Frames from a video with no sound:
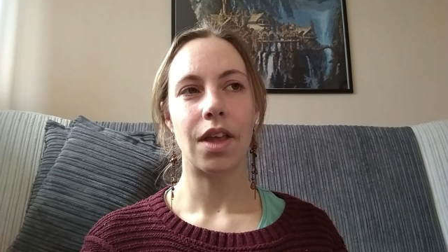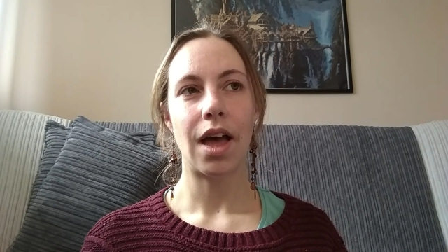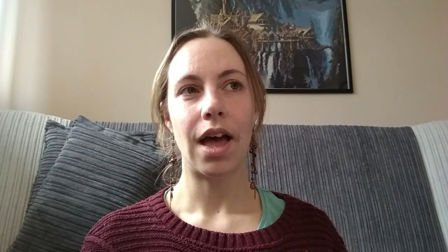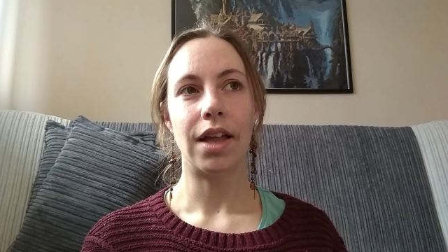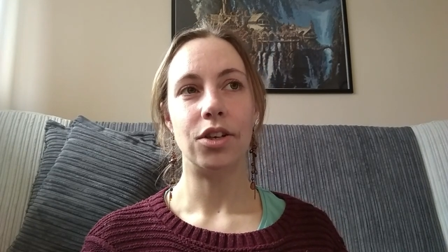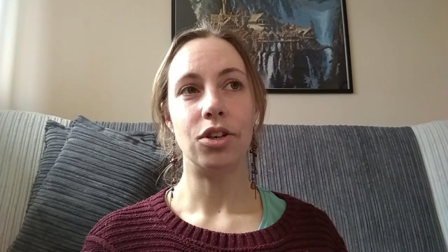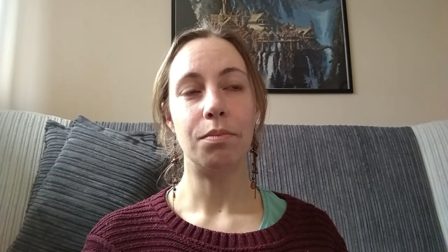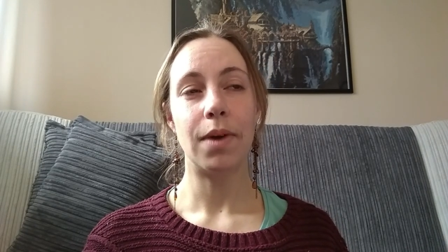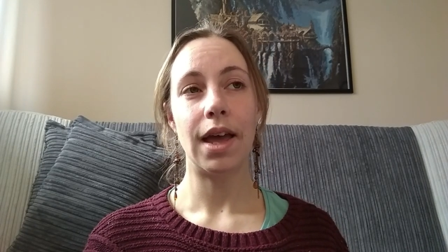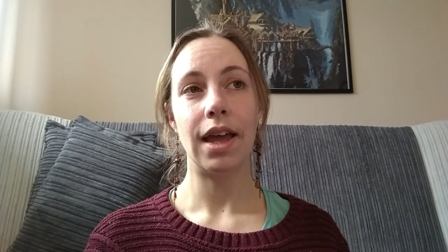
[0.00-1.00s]
And you
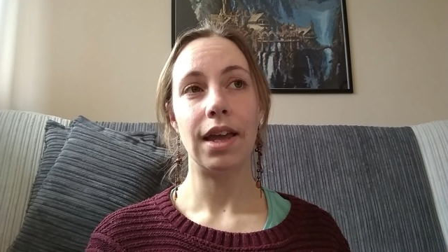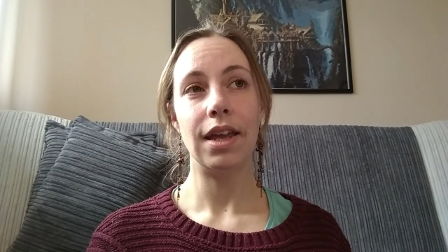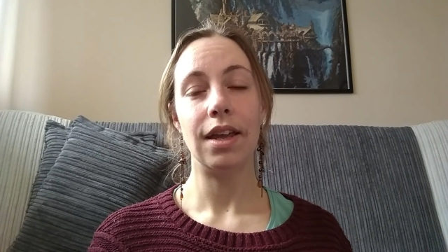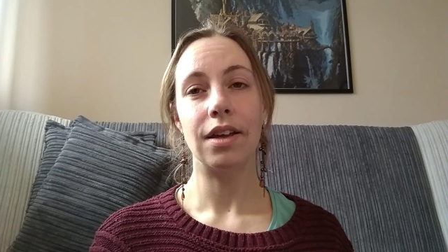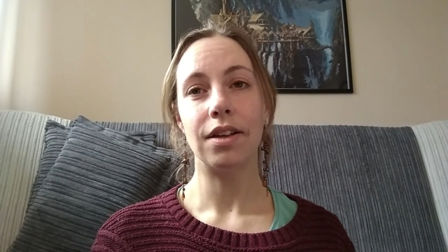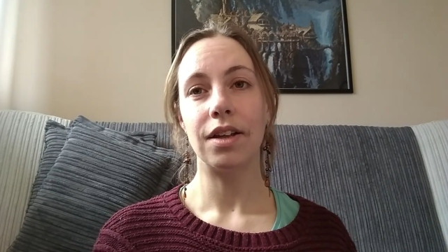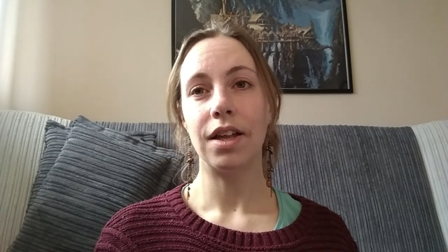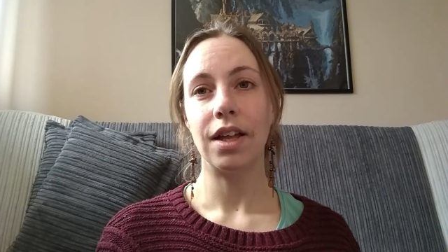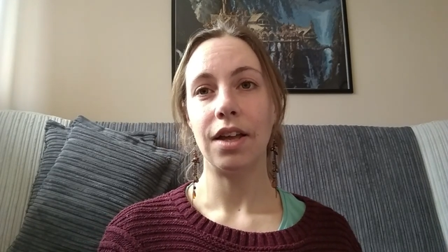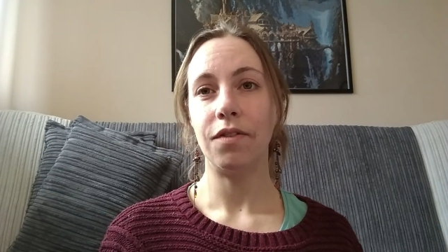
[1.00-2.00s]
may,
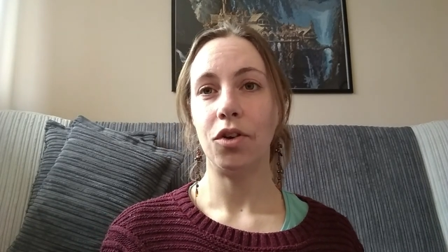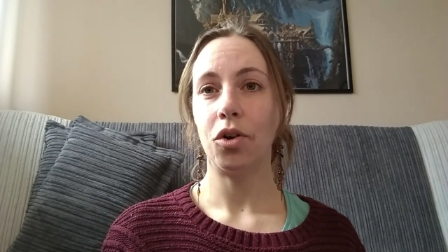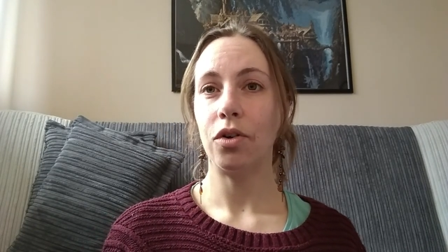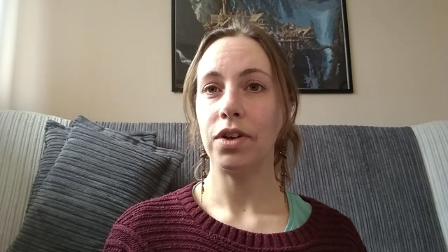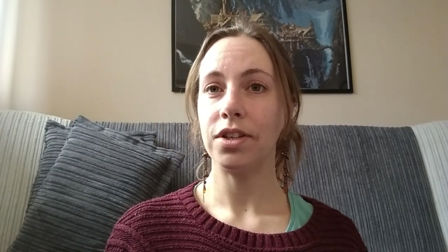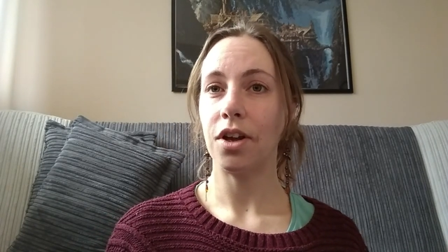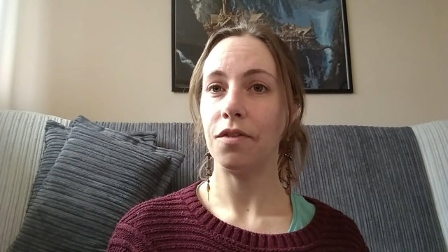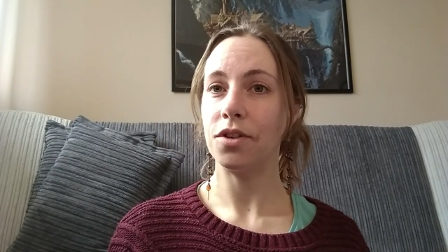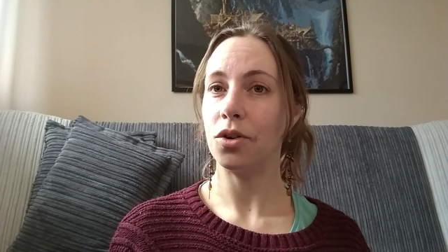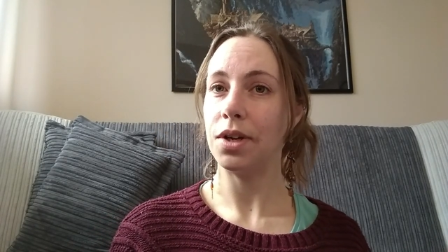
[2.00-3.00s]
if you're a
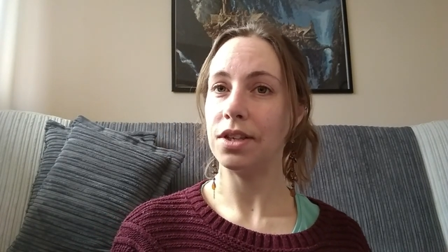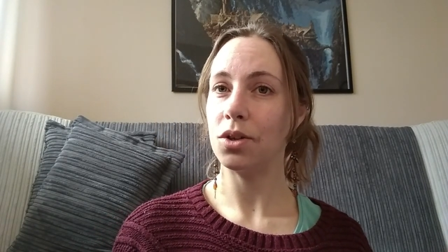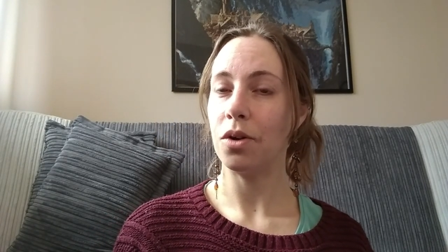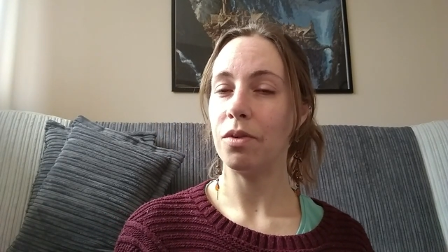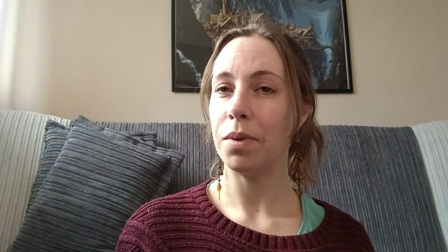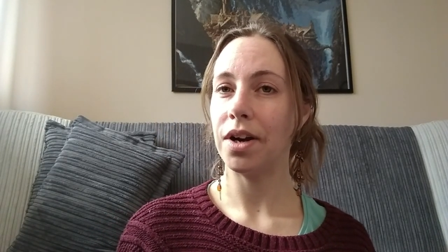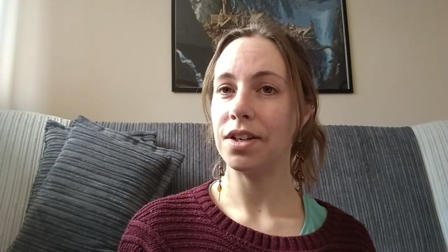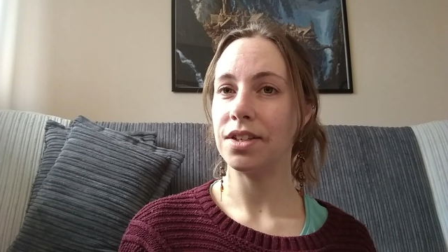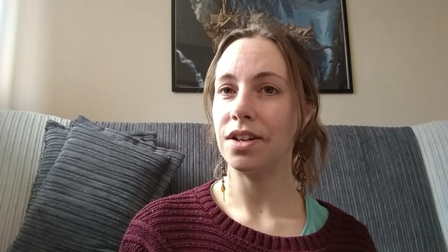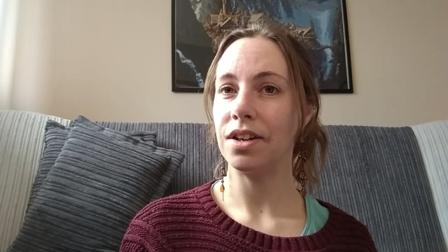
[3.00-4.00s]
stuffed toys sort of a
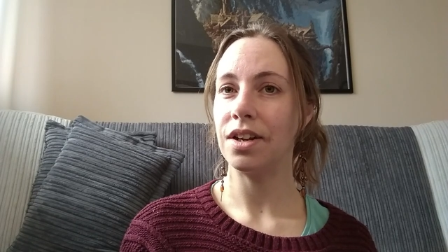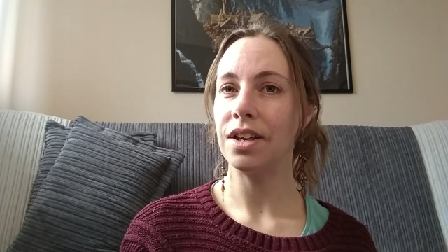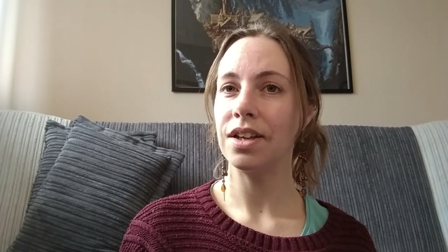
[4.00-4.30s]
person,